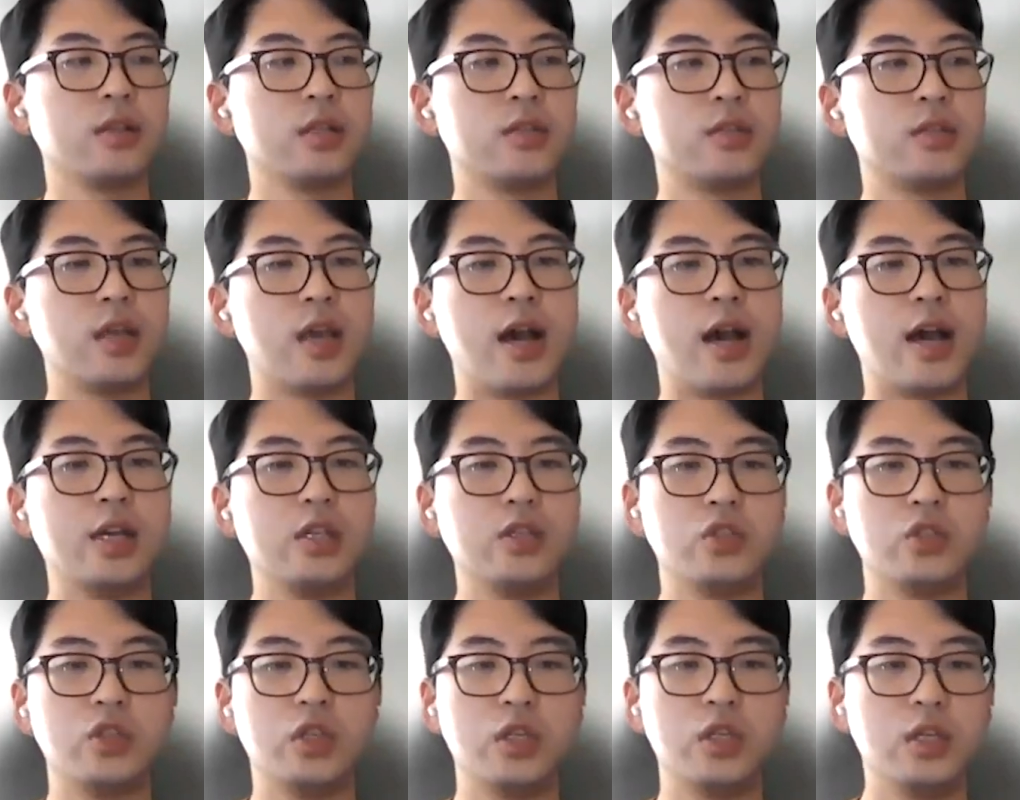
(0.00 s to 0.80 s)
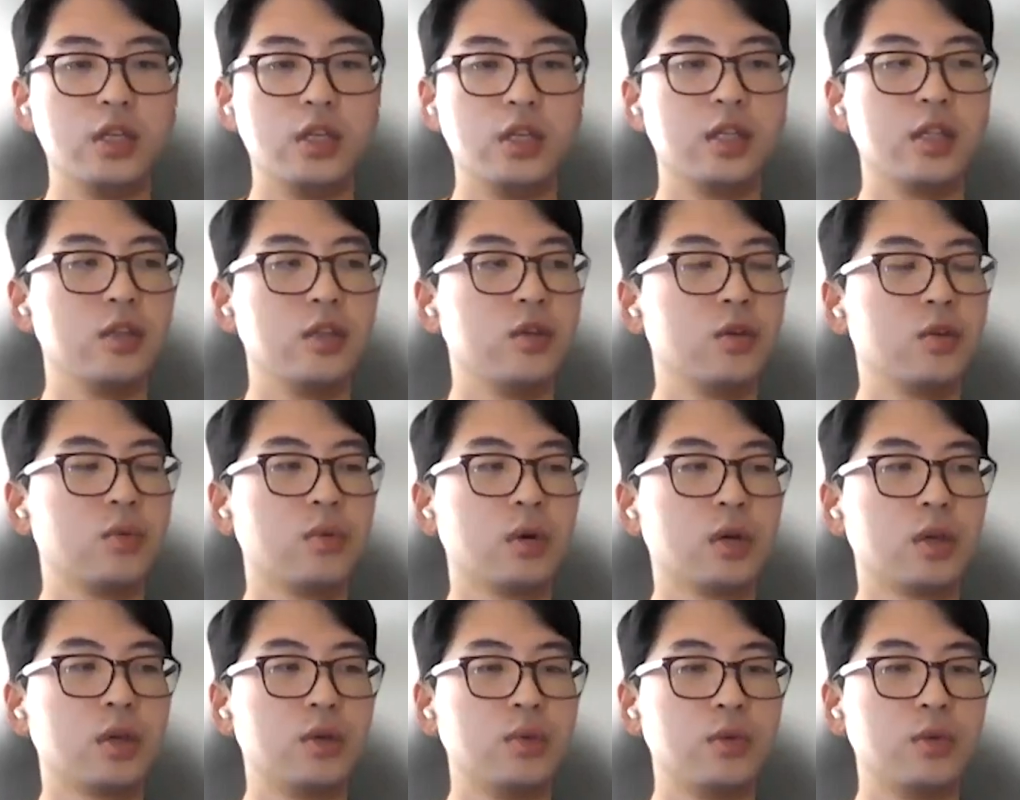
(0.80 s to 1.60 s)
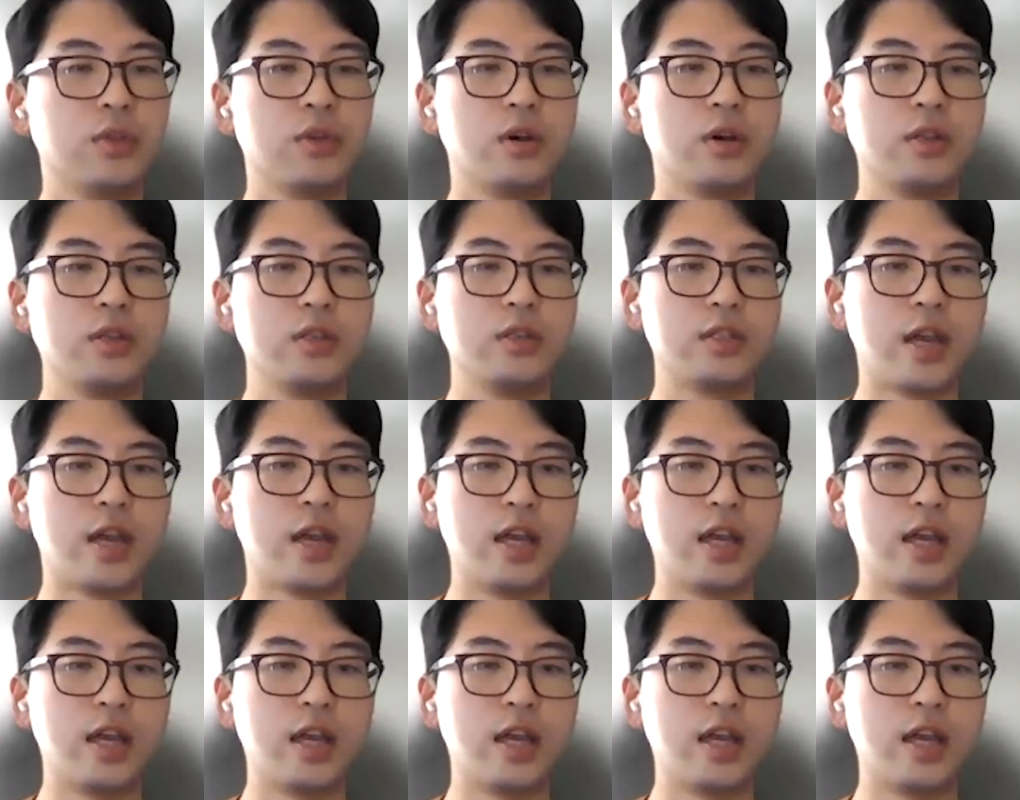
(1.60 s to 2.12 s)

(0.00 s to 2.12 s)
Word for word: let's say, I G, and then you're working with all these